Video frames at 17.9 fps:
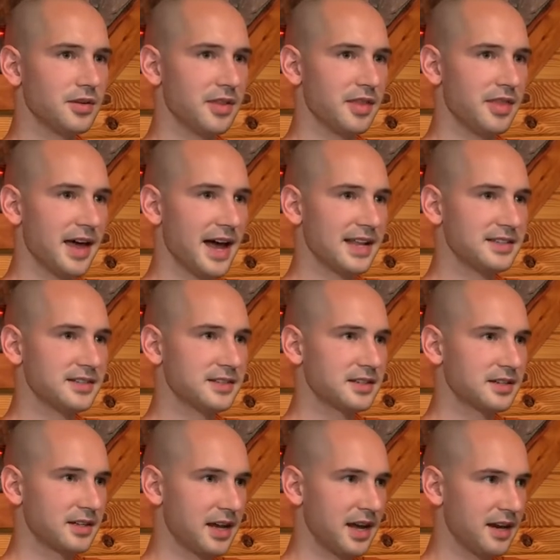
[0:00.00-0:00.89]
that's
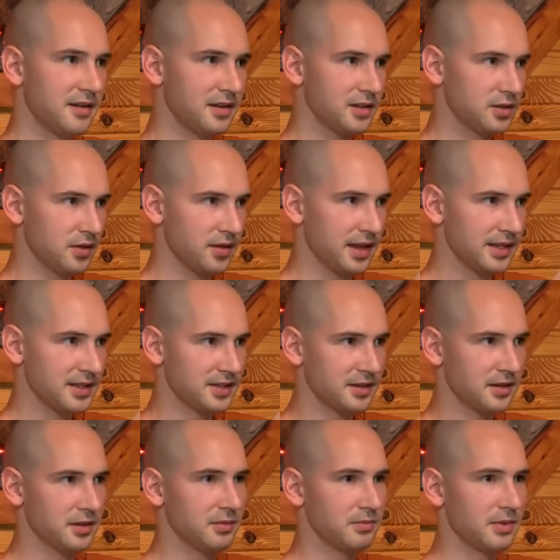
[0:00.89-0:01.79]
kind of, so that's
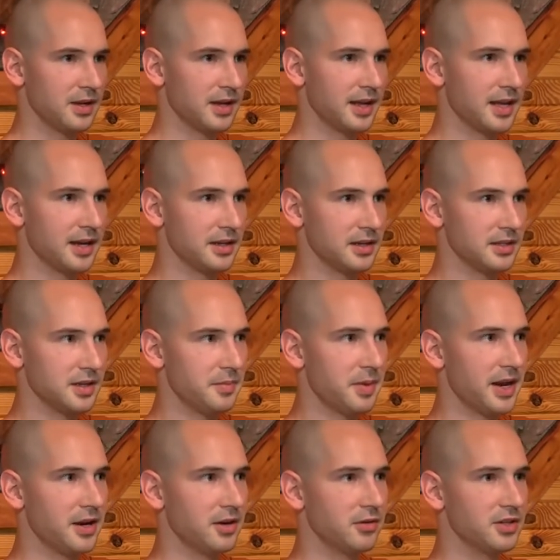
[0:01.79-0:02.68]
the, again,
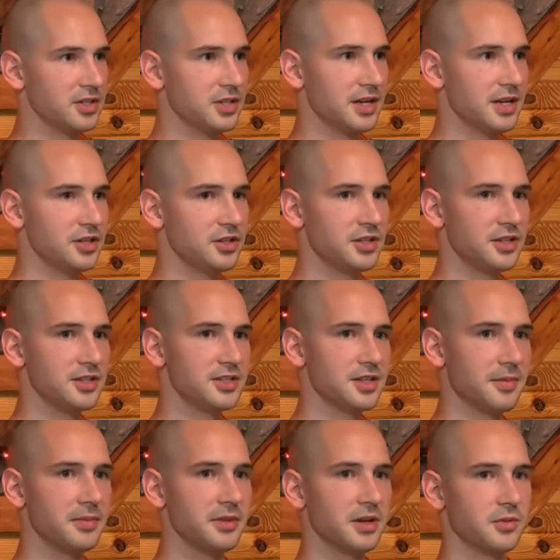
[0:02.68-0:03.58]
dependent origination is
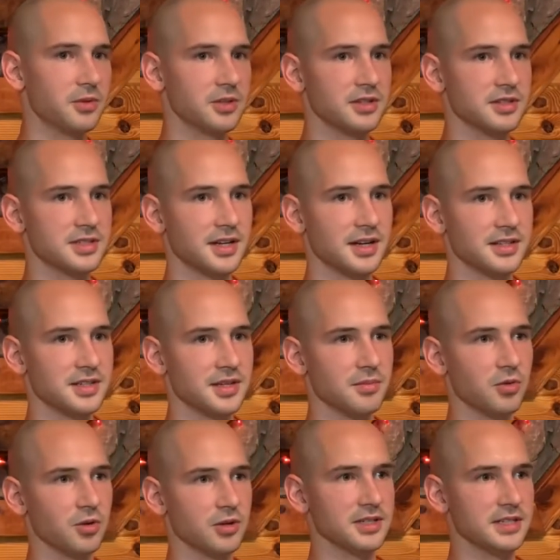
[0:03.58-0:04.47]
something we'll discuss in
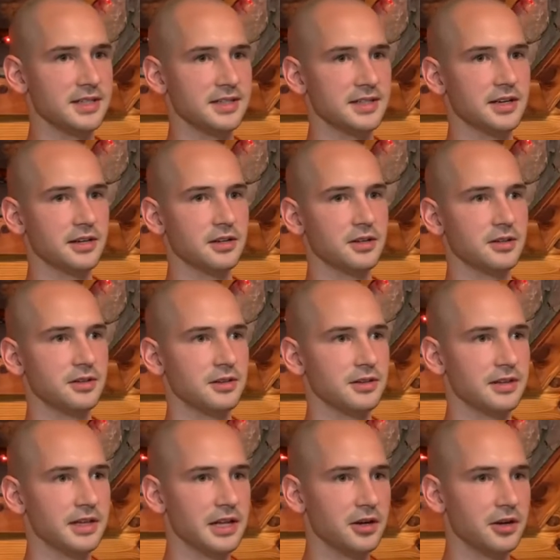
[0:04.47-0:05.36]
detail
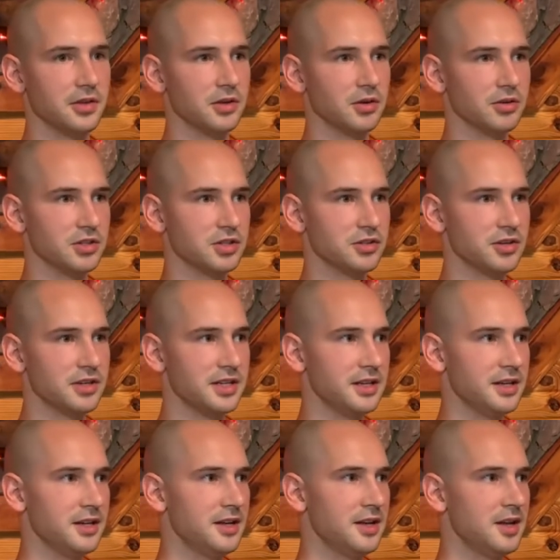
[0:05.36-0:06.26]
later in the retreat.
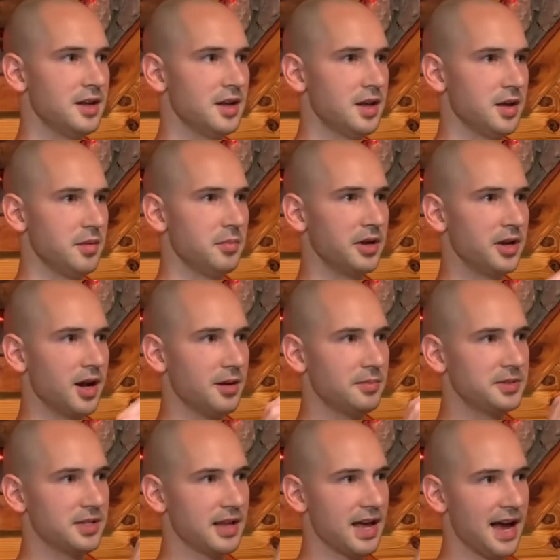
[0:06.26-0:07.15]
But
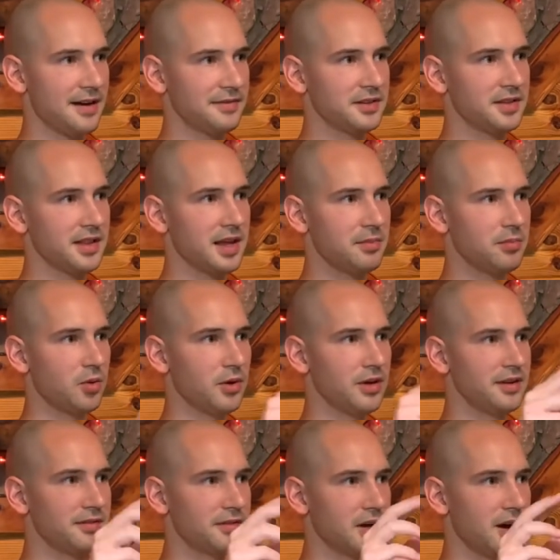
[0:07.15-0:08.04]
up to after that
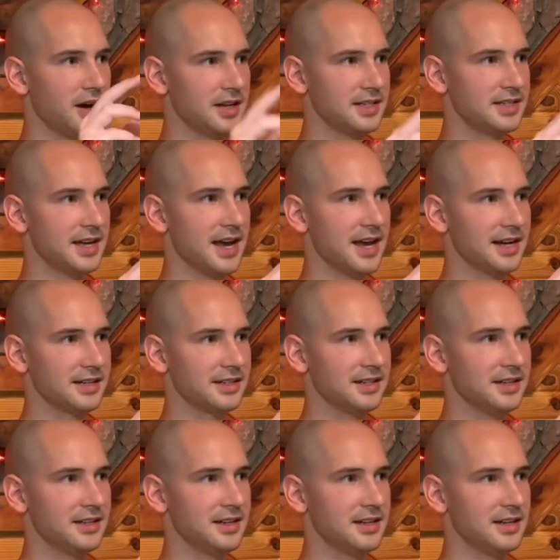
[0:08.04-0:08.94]
point of
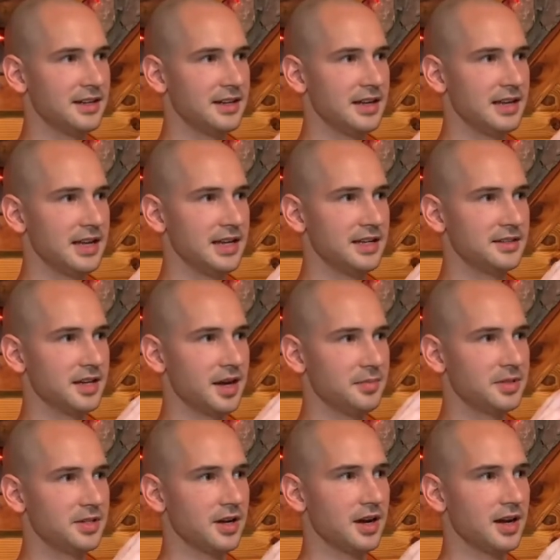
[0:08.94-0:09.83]
contact, it's
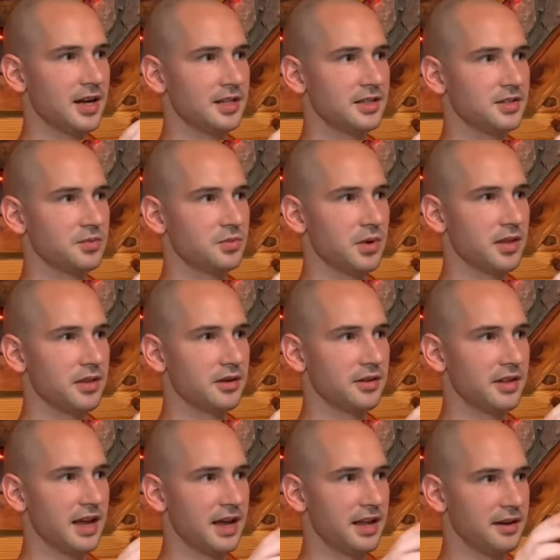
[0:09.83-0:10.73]
up to us
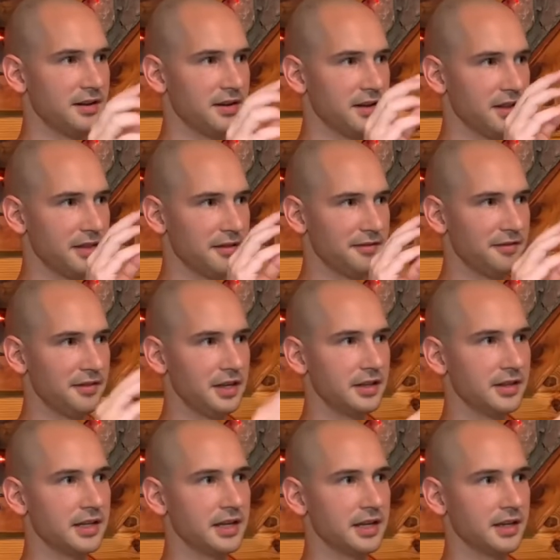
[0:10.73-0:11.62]
whether that
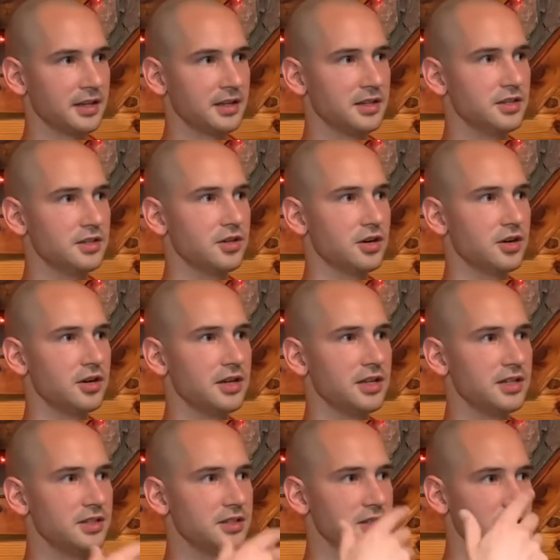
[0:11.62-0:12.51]
feeling can turn
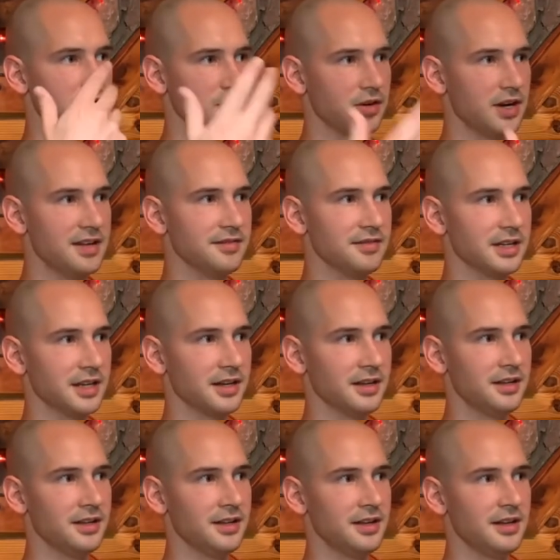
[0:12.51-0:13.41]
into craving
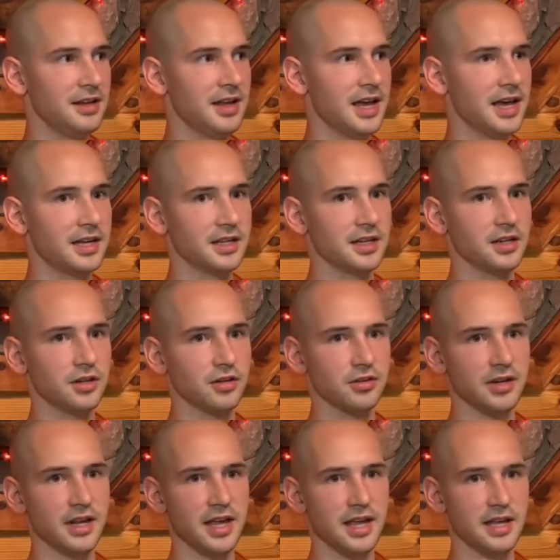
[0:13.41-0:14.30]
and can
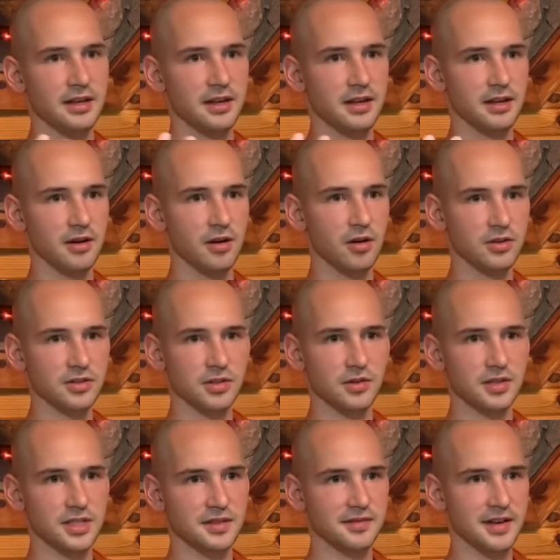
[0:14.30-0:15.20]
create all
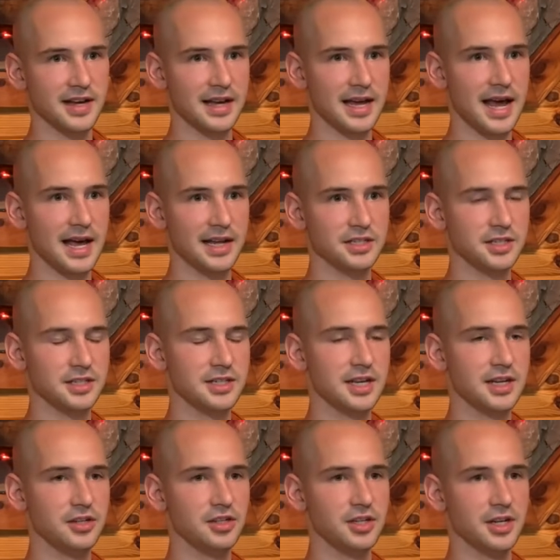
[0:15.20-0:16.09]
sorts of
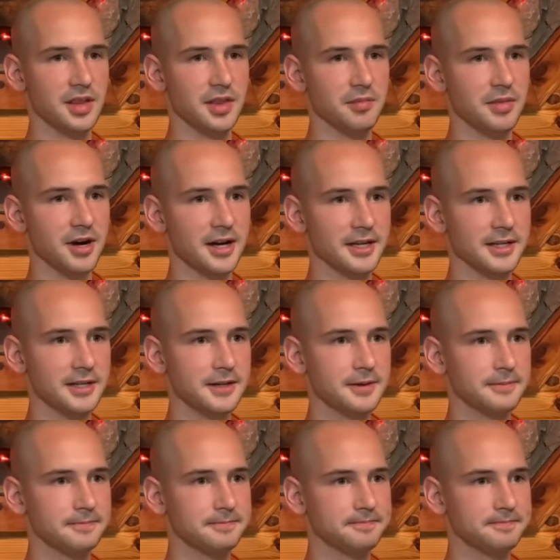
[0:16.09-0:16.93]
agitation in the mind.